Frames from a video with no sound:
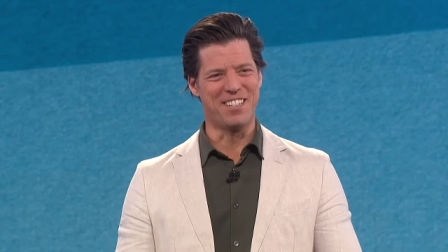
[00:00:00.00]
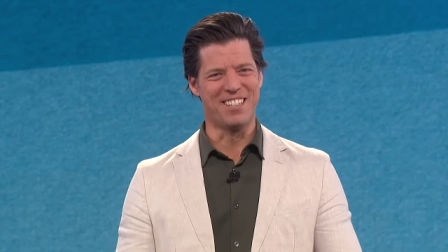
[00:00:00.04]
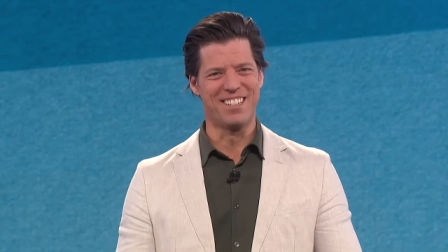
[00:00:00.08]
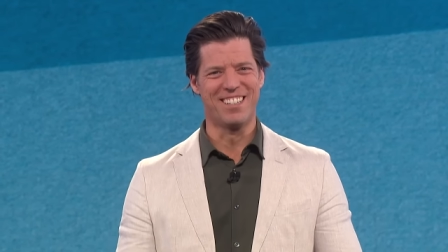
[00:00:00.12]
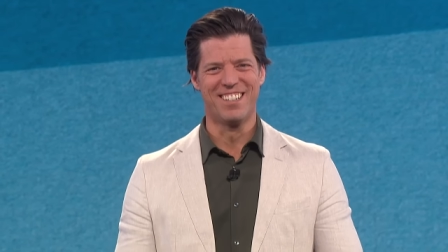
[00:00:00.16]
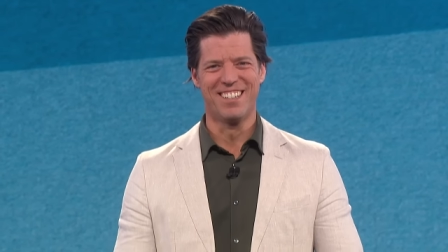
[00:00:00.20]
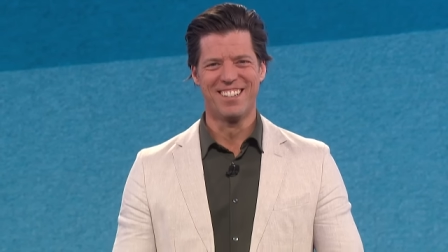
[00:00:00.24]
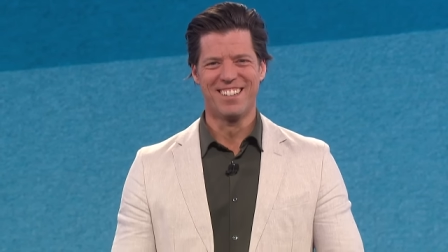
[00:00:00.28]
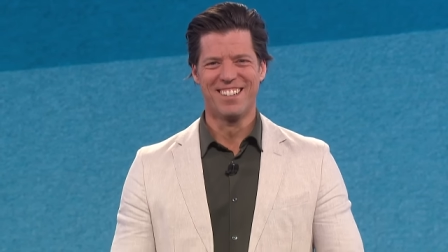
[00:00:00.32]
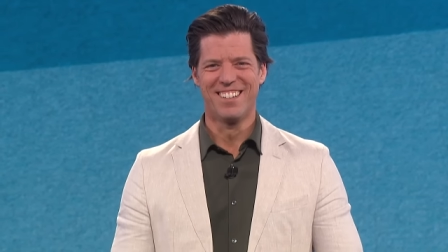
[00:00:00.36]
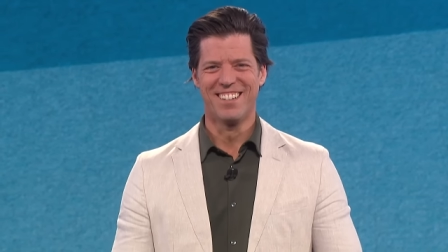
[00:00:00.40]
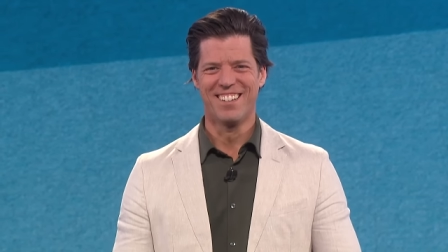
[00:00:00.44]

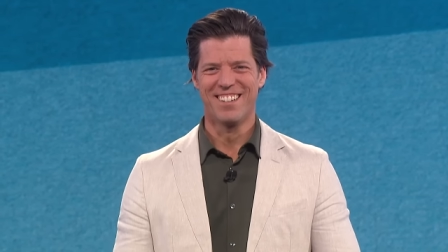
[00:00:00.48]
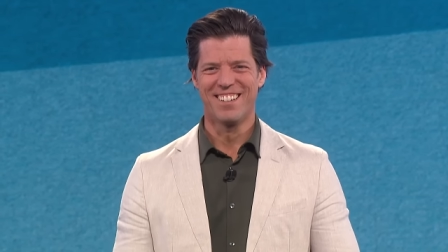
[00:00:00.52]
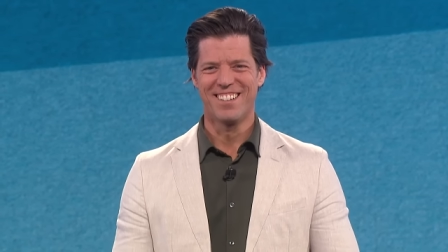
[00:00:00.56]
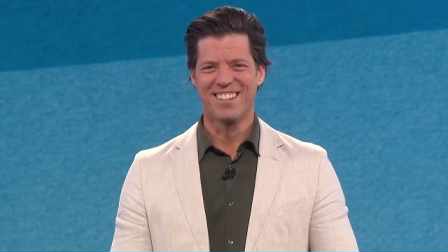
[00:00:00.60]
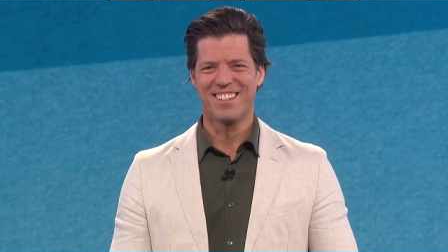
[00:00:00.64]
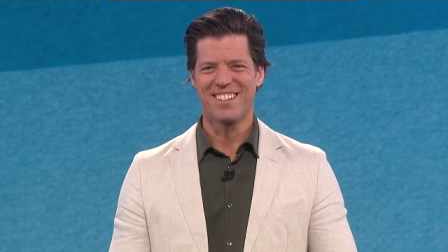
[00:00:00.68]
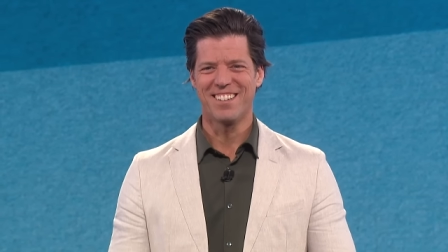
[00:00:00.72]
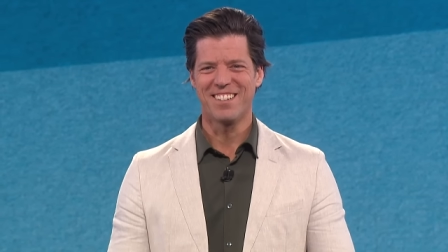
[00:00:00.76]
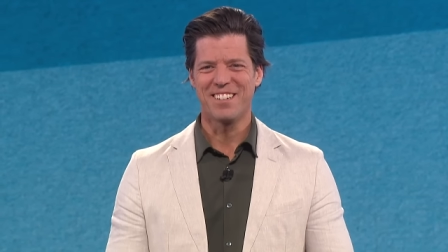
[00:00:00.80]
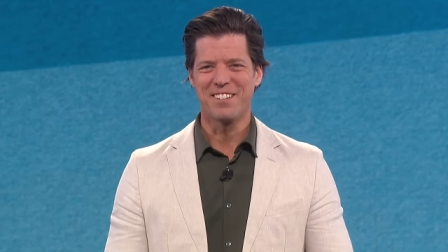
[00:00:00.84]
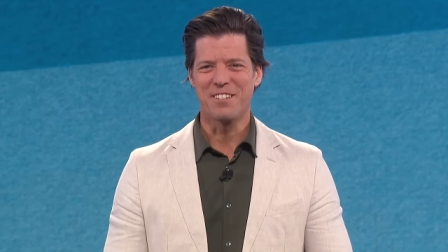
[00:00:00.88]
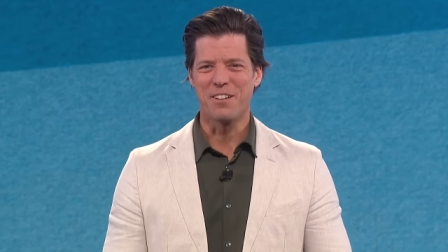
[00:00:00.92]

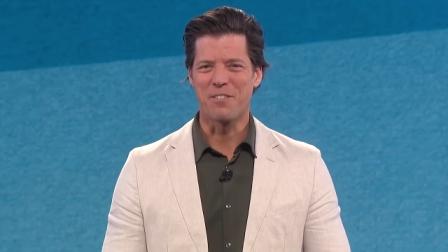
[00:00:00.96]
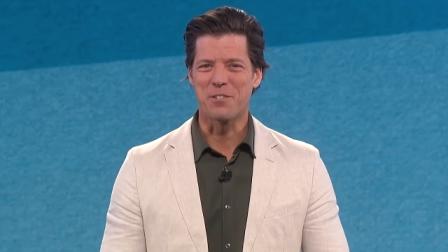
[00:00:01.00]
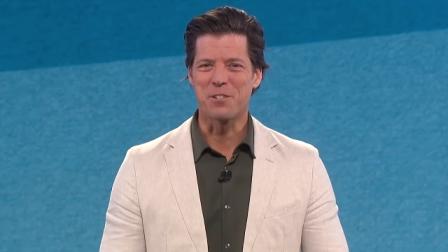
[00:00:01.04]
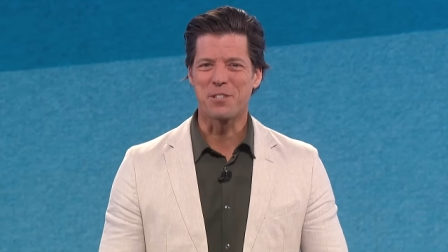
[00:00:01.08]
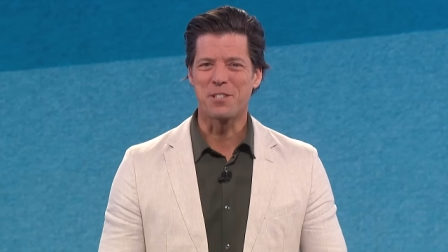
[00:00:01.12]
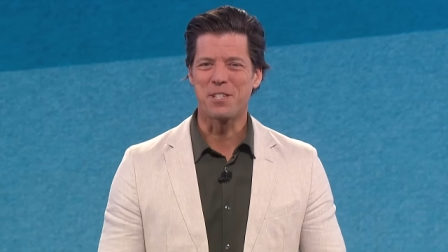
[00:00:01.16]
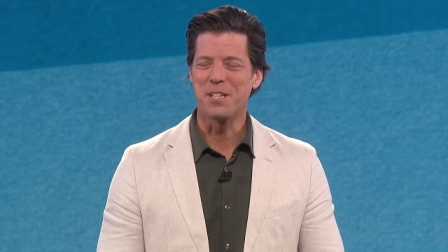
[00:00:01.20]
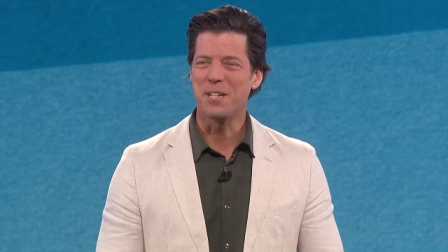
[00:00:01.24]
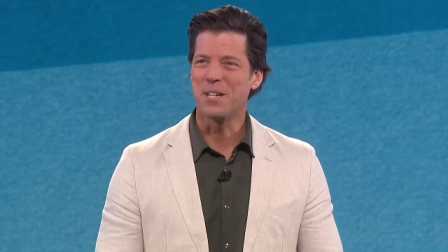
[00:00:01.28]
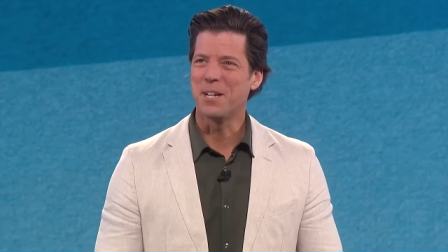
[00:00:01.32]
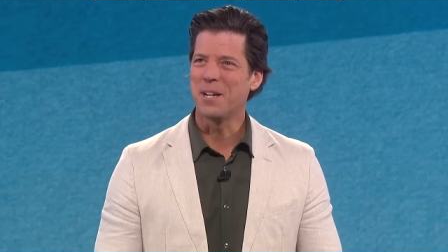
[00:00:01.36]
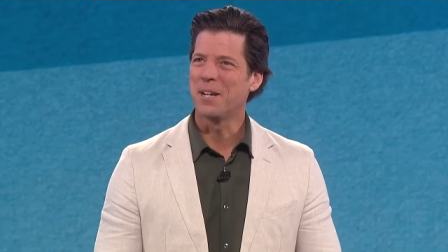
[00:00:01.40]
You ever
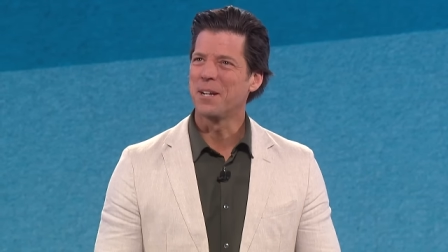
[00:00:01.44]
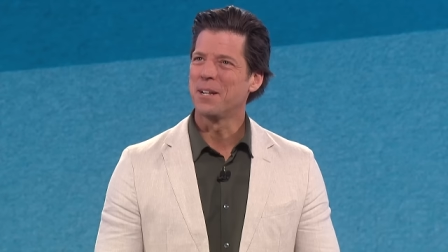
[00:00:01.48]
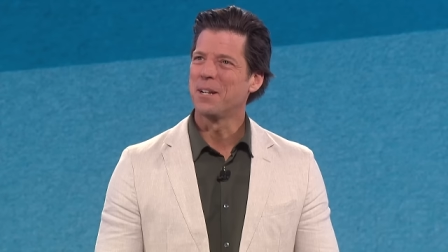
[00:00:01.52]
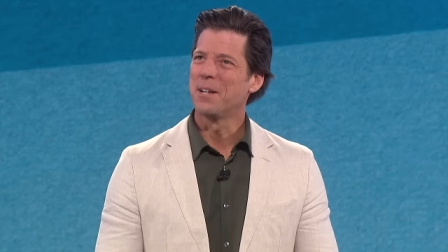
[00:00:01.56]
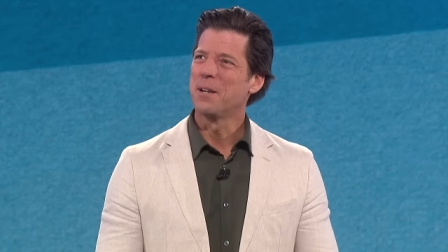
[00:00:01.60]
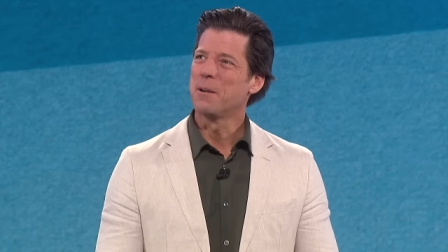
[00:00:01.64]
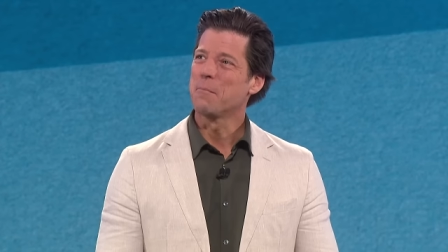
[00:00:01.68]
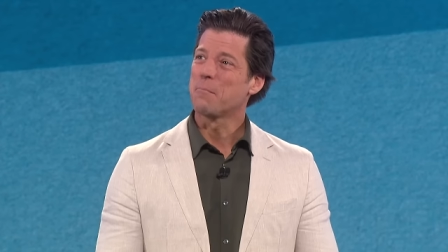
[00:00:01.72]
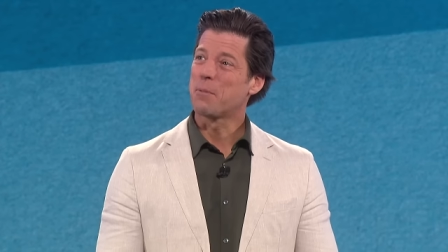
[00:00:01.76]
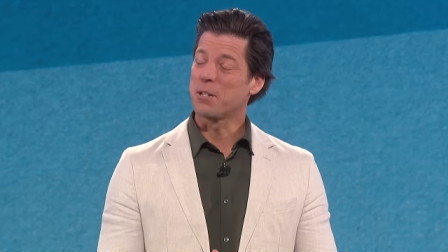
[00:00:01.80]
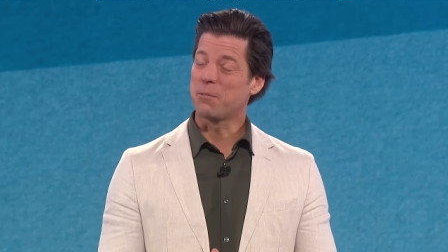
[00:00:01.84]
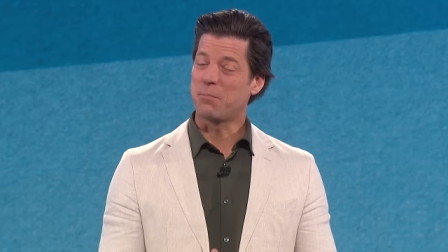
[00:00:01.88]
seen a
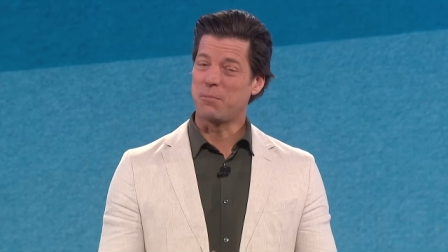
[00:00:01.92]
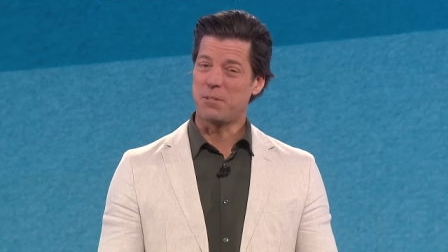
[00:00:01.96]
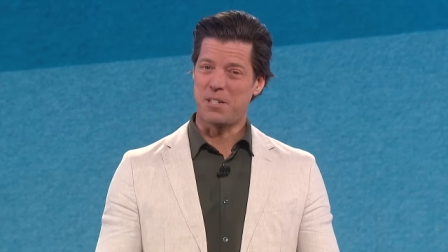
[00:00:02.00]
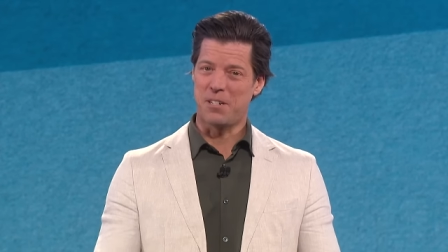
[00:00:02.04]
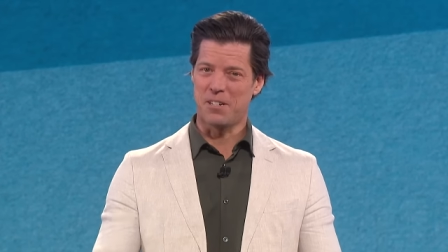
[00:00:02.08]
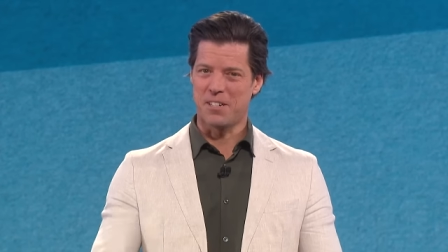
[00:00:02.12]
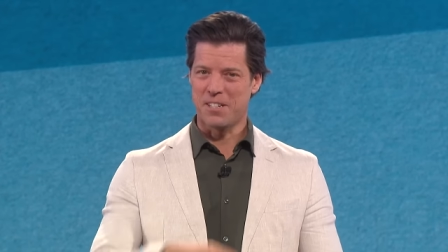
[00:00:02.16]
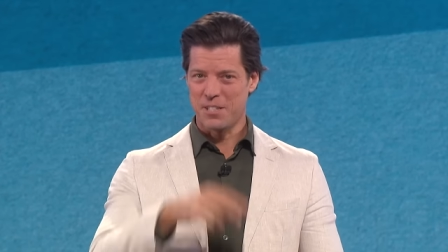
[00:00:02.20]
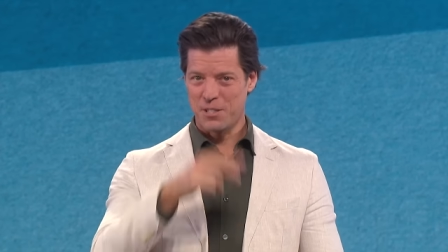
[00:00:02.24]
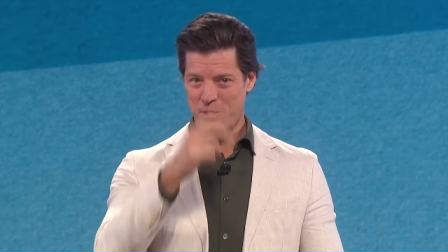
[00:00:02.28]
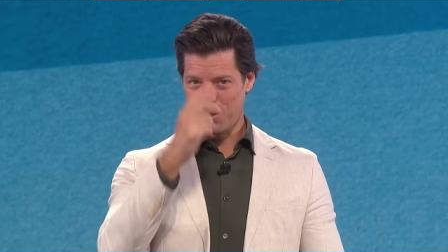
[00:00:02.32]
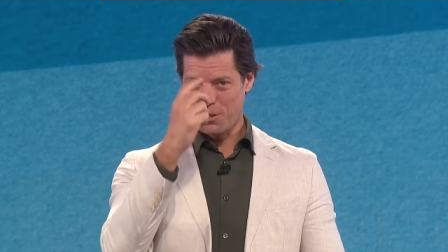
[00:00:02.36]

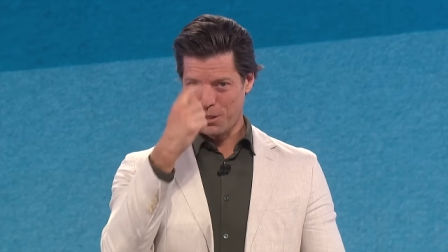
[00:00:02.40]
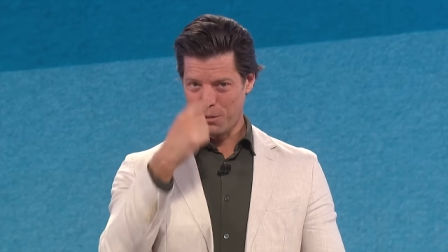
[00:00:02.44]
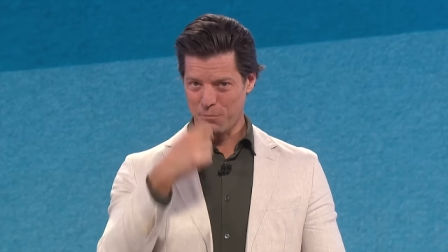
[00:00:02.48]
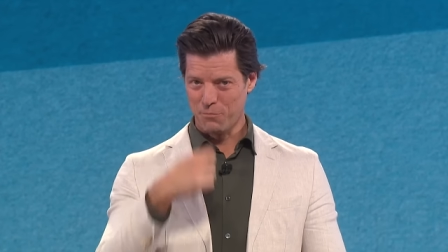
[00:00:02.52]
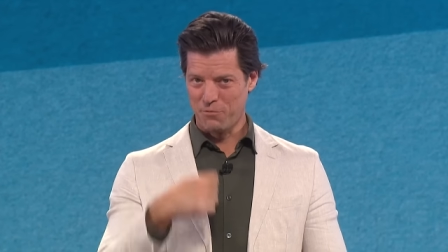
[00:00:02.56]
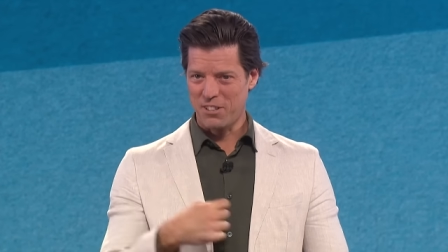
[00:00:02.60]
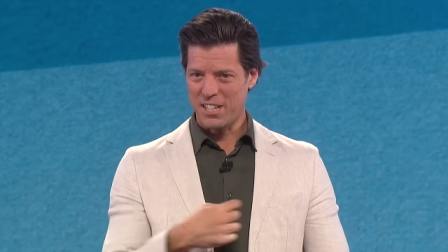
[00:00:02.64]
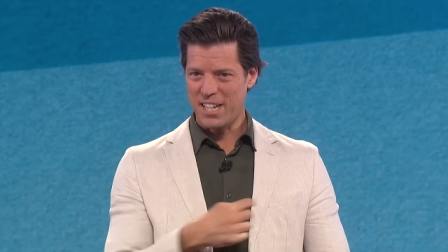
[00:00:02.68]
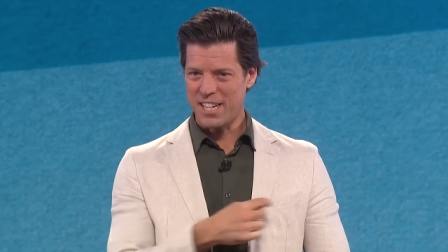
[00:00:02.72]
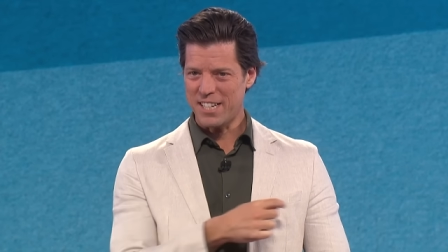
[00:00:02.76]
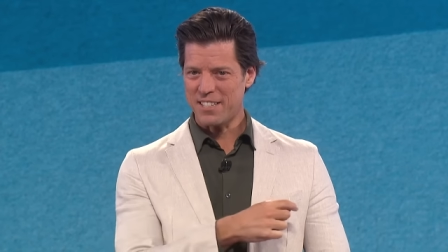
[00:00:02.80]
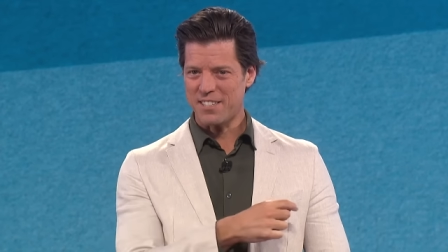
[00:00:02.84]
Presbyterian
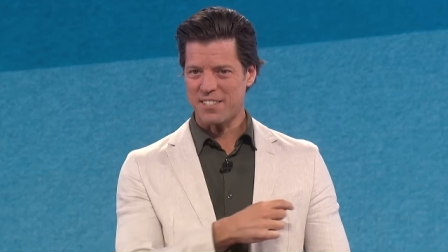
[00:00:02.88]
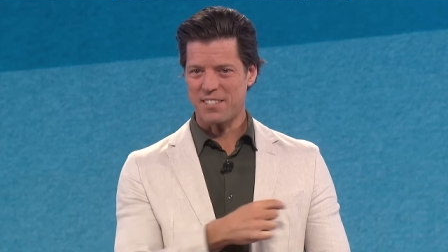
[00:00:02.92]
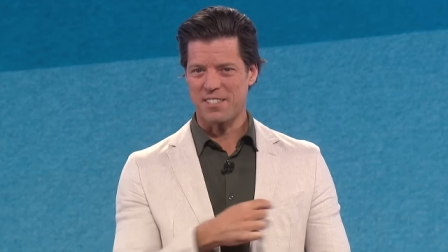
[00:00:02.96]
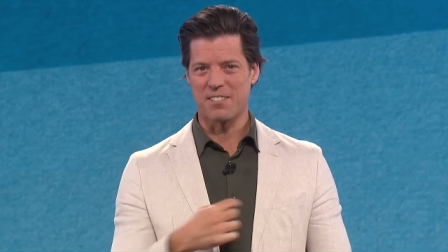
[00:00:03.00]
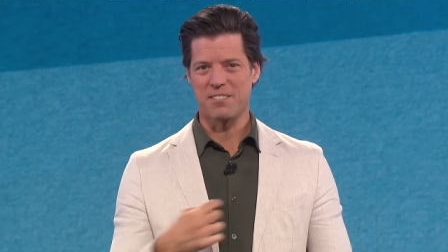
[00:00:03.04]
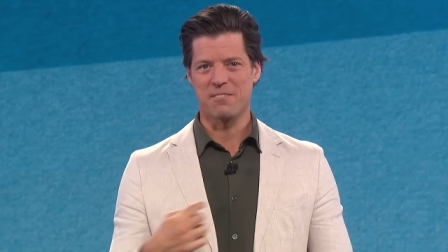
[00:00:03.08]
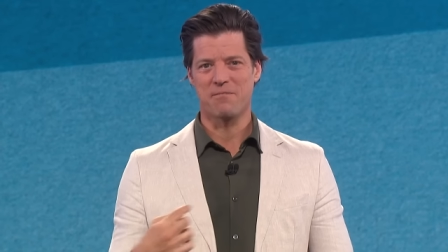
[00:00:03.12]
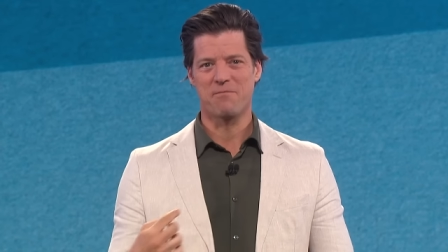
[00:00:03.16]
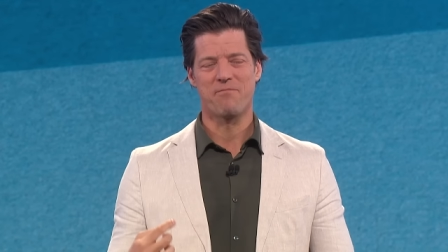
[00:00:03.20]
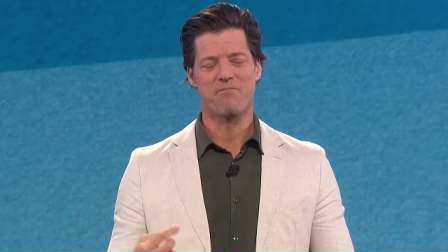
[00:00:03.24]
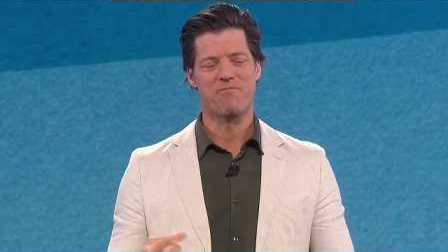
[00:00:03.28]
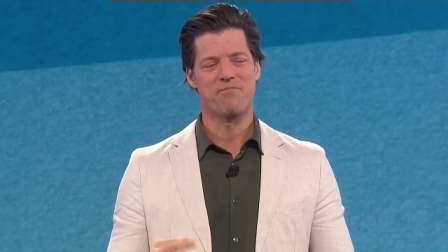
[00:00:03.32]
circumflex?